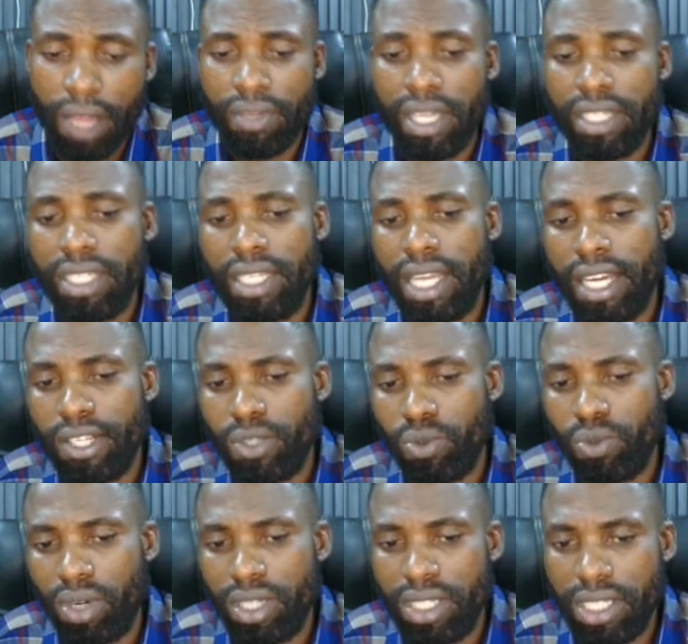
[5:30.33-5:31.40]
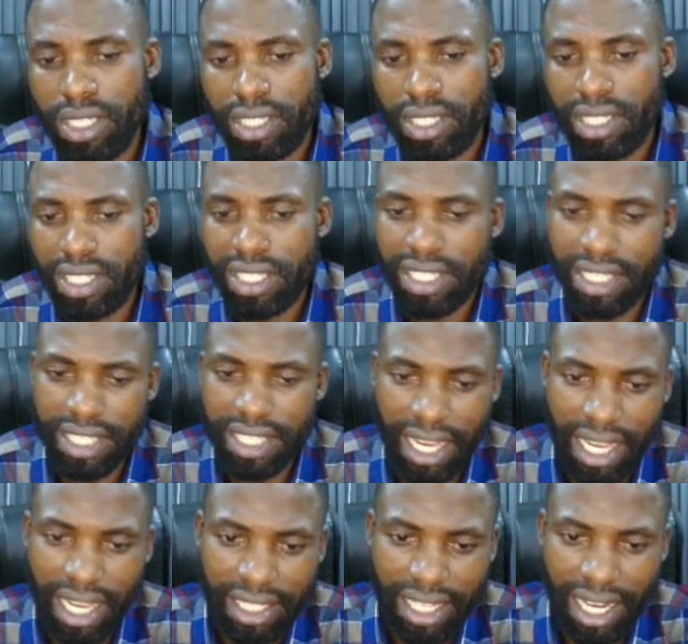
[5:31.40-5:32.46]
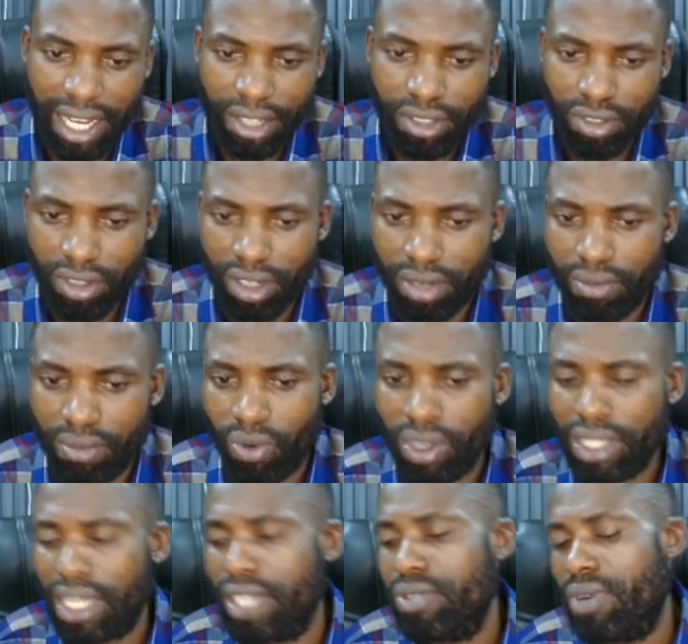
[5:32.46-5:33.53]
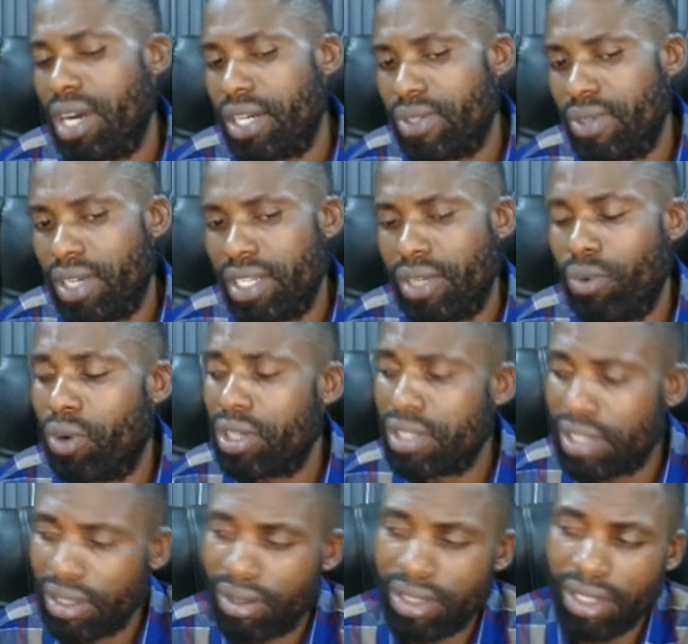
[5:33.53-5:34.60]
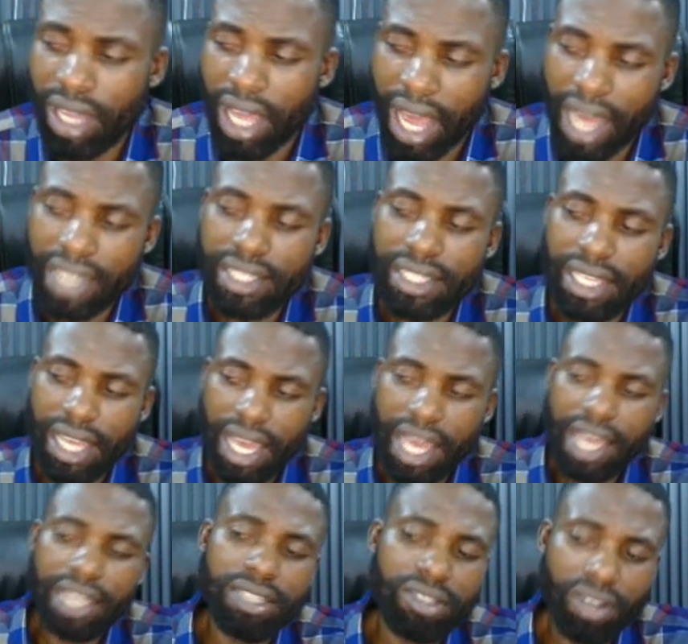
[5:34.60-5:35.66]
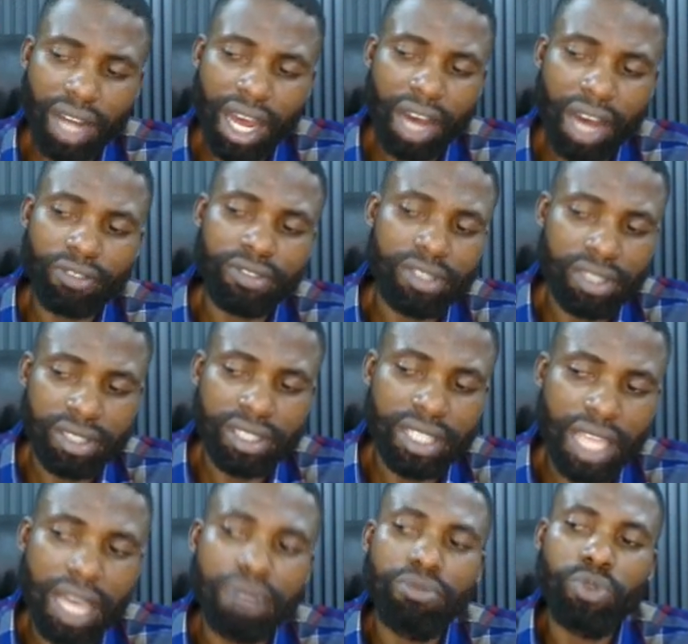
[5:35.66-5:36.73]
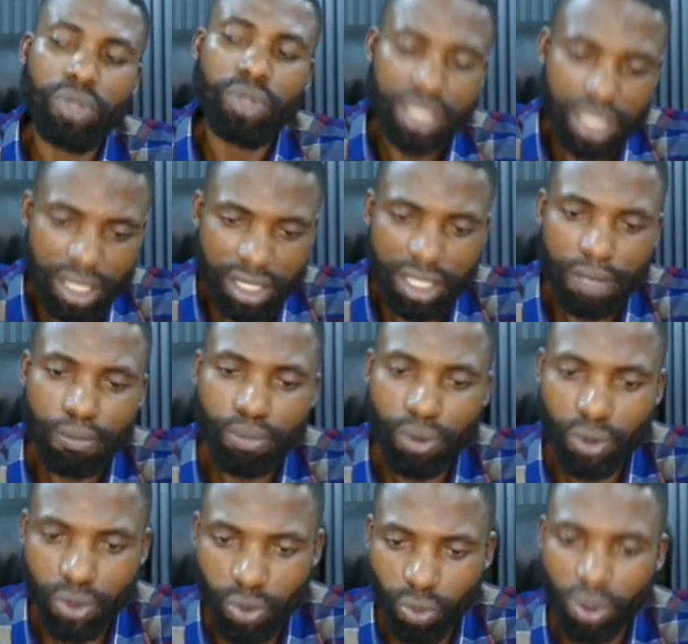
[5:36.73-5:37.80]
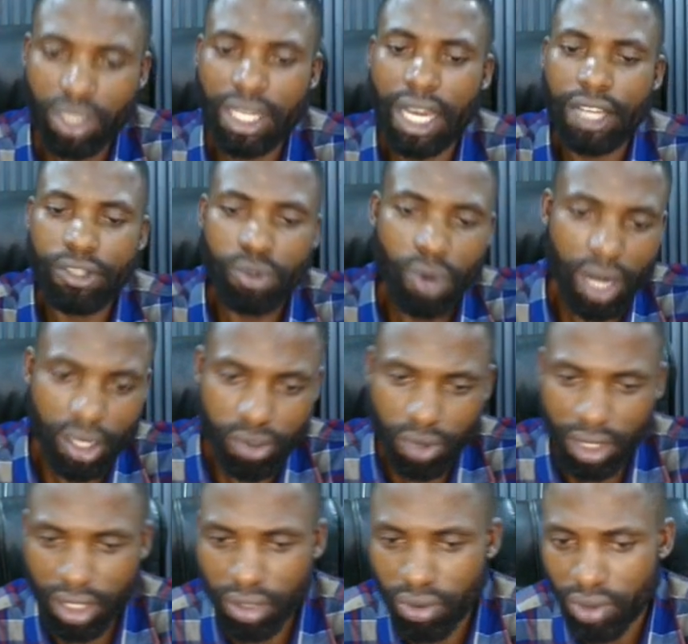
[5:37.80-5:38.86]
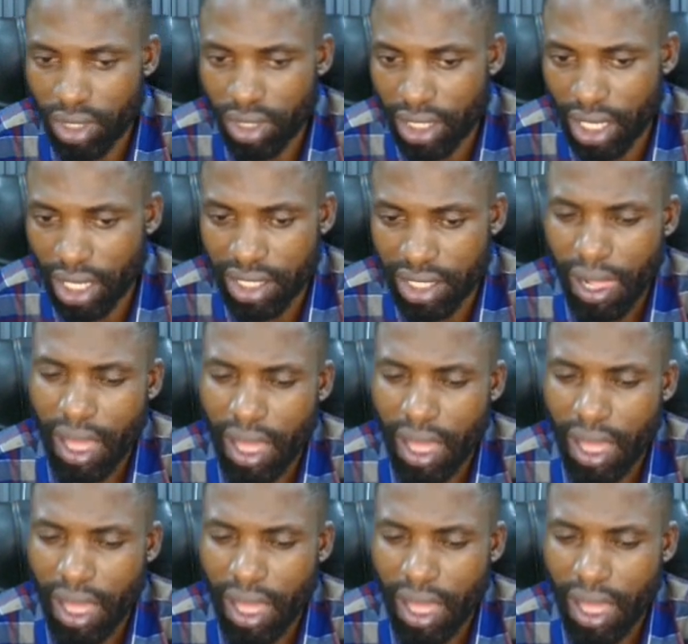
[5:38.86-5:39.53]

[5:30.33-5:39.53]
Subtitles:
Then the next one is desired outcome. What are you actually, what at the end of them reading the post, what are you actually looking at?